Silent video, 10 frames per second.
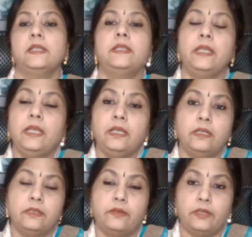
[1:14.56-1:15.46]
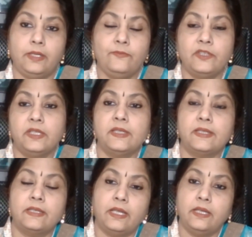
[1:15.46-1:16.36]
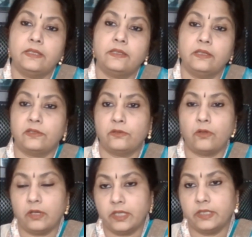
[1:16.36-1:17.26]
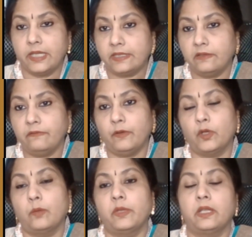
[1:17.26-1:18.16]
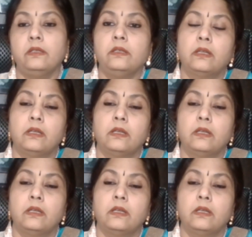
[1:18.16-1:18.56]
Seeing dreams and snakes is not a recent phenomenon.